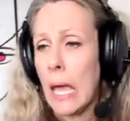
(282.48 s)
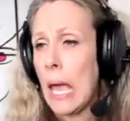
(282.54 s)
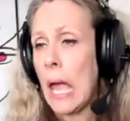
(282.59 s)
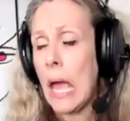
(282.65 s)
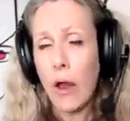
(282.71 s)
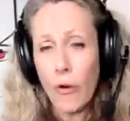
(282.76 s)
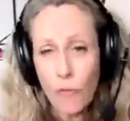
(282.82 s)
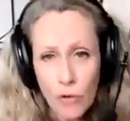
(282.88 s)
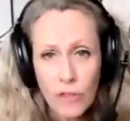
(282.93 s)

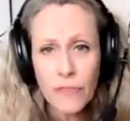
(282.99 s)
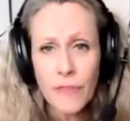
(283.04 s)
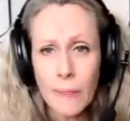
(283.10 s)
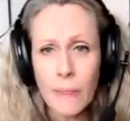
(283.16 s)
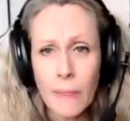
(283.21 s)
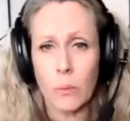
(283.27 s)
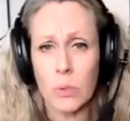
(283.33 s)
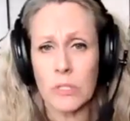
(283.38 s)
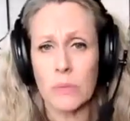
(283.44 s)
everything
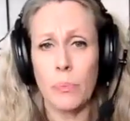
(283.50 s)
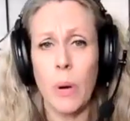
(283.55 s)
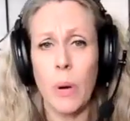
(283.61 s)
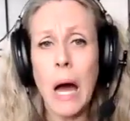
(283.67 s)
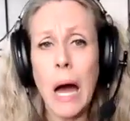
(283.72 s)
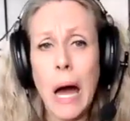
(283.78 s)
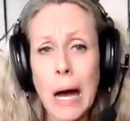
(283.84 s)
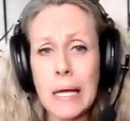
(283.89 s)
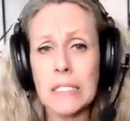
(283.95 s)
that was
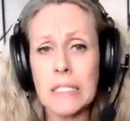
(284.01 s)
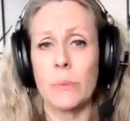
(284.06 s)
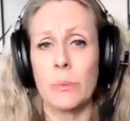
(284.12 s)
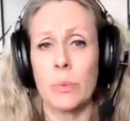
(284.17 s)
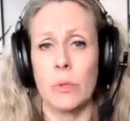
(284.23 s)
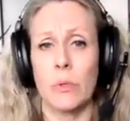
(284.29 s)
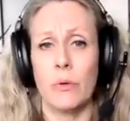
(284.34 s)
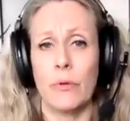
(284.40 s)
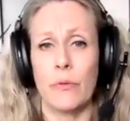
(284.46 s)

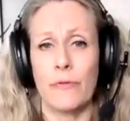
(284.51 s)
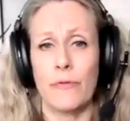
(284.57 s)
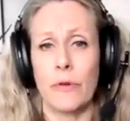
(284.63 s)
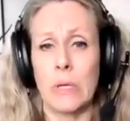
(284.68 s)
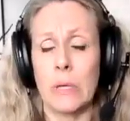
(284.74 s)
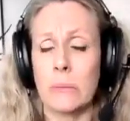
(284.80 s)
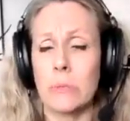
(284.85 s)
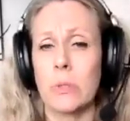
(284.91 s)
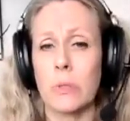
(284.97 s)
possible for
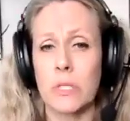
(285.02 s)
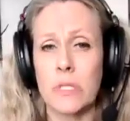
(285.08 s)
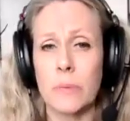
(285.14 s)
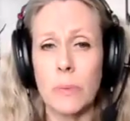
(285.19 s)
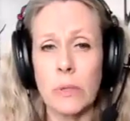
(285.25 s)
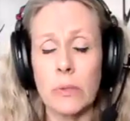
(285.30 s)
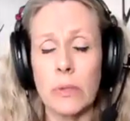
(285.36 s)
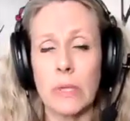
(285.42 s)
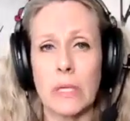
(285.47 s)
him to
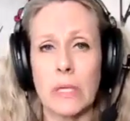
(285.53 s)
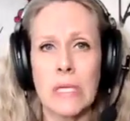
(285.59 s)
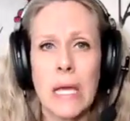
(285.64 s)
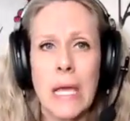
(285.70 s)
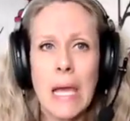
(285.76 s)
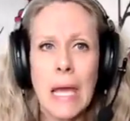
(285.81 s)
experience.